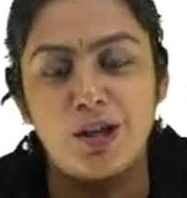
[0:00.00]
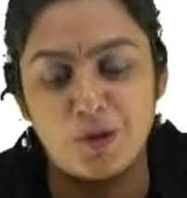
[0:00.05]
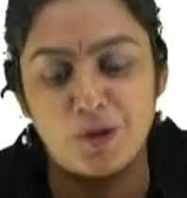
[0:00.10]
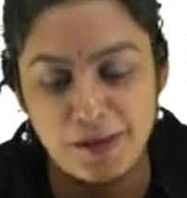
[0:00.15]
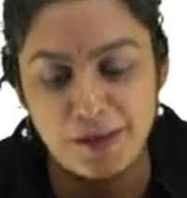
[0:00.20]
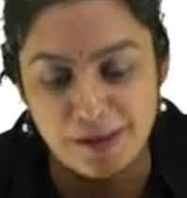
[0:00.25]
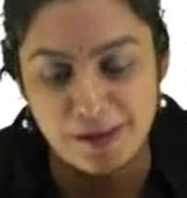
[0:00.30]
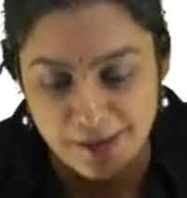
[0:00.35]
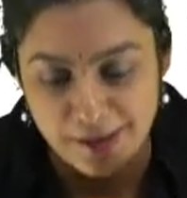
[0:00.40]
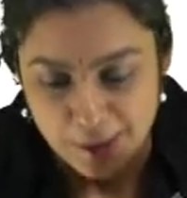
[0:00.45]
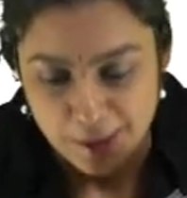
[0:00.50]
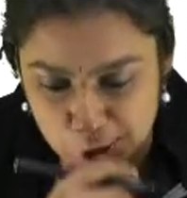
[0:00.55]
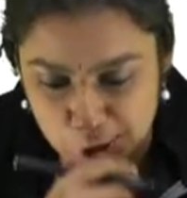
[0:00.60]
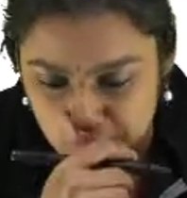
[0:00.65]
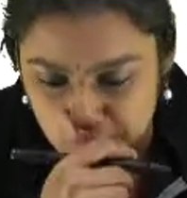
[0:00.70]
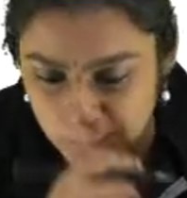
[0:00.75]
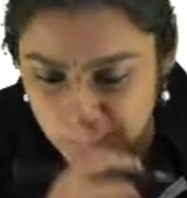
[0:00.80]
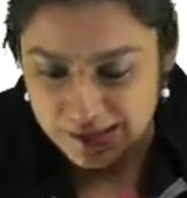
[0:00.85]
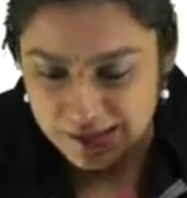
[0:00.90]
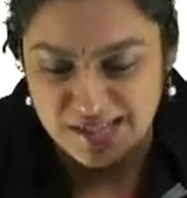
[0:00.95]
Okay,
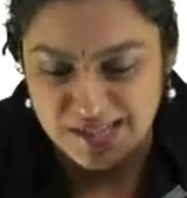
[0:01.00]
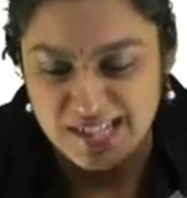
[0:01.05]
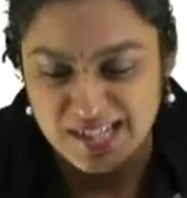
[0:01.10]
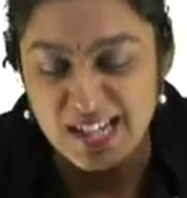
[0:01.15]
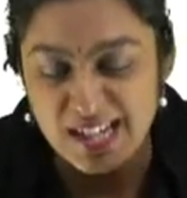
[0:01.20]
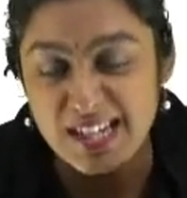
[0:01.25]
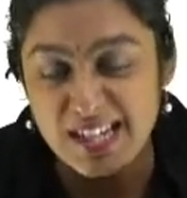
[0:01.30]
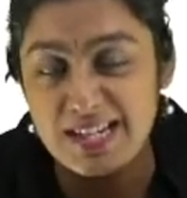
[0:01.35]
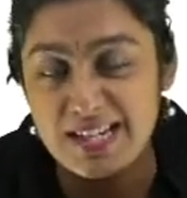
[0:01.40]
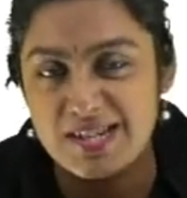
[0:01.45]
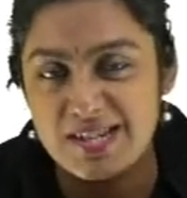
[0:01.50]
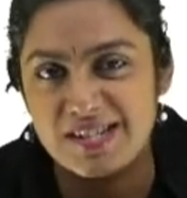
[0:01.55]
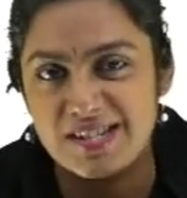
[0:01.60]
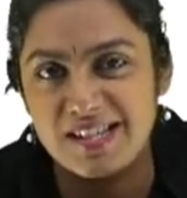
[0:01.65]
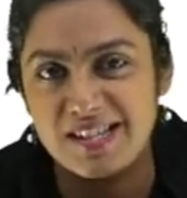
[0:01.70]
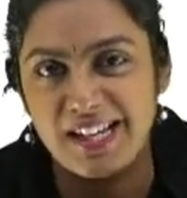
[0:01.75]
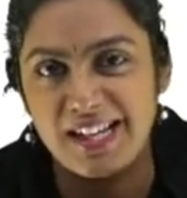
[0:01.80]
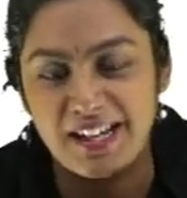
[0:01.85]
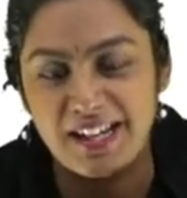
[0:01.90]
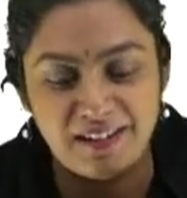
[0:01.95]
so it's night
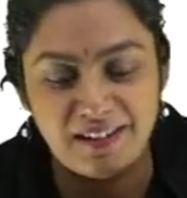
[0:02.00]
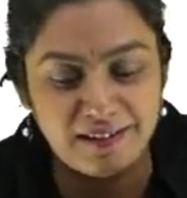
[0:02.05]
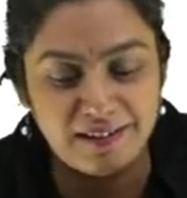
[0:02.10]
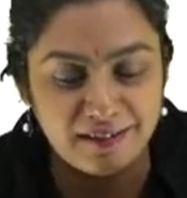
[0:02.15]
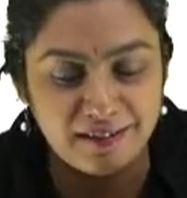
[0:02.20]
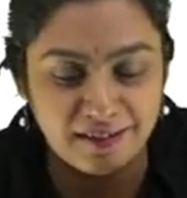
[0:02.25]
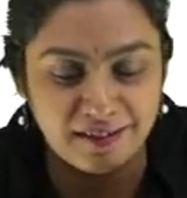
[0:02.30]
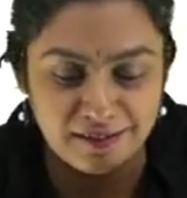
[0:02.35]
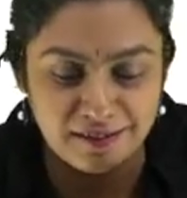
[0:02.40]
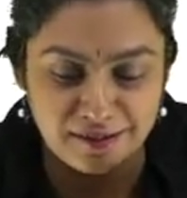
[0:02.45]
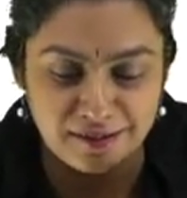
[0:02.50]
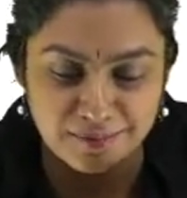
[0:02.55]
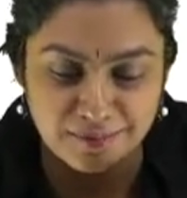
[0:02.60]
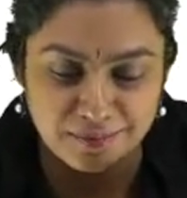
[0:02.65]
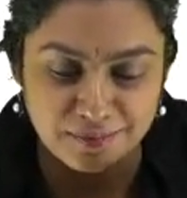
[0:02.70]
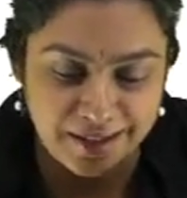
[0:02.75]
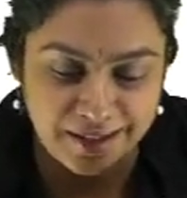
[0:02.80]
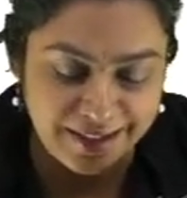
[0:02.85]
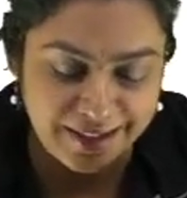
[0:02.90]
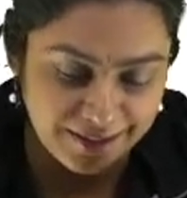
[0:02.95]
in
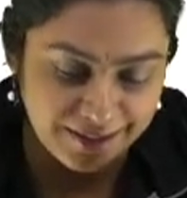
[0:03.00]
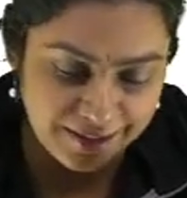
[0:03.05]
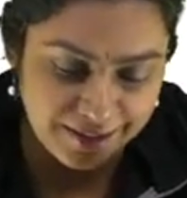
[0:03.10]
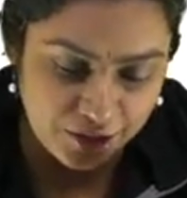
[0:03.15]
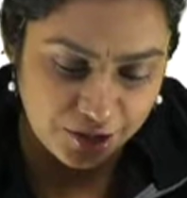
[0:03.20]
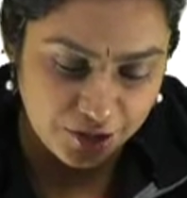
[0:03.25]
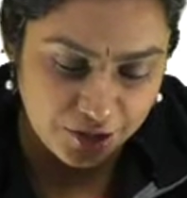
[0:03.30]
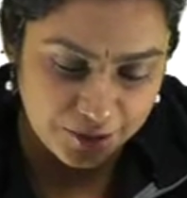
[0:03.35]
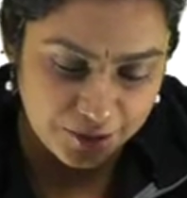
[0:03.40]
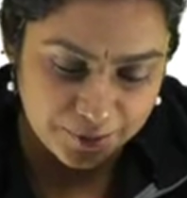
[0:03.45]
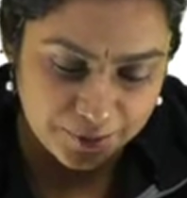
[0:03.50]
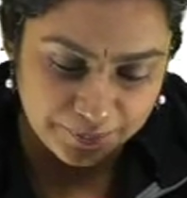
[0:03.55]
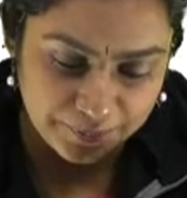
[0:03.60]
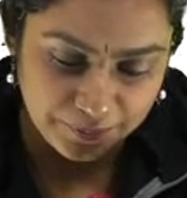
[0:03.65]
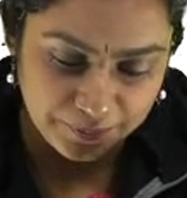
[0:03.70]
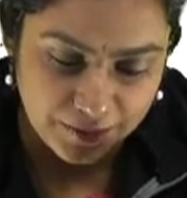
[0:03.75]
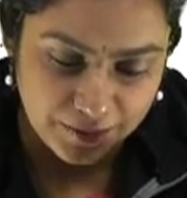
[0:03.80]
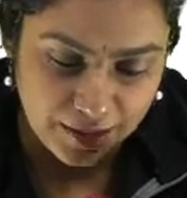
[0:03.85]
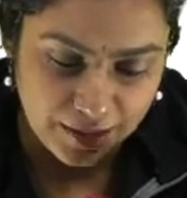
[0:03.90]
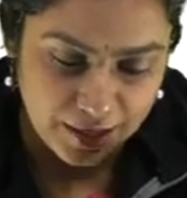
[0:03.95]
uh, English
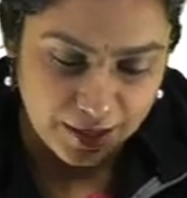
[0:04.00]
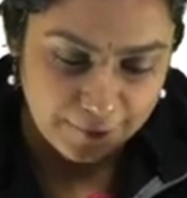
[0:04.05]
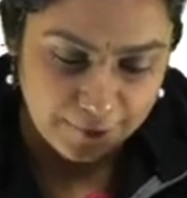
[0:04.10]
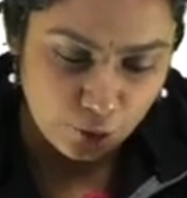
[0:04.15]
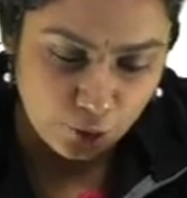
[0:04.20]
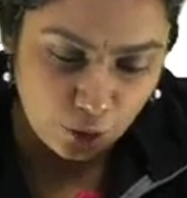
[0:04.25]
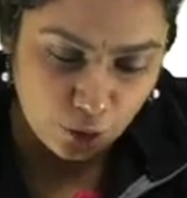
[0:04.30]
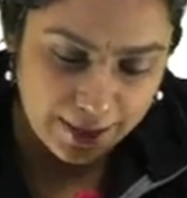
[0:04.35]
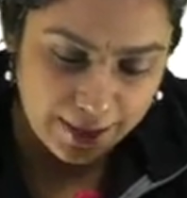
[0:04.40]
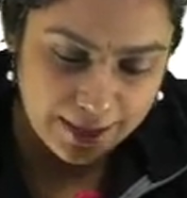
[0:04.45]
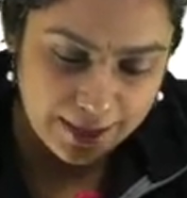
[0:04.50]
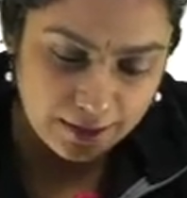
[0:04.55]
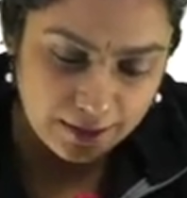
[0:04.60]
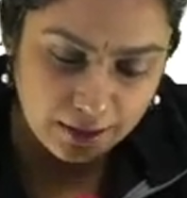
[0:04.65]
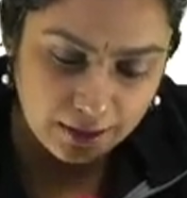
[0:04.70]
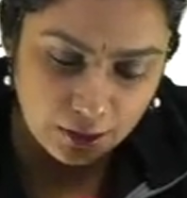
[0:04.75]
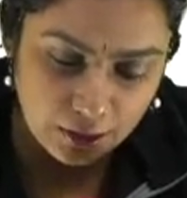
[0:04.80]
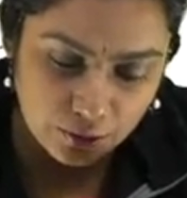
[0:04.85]
if you look at it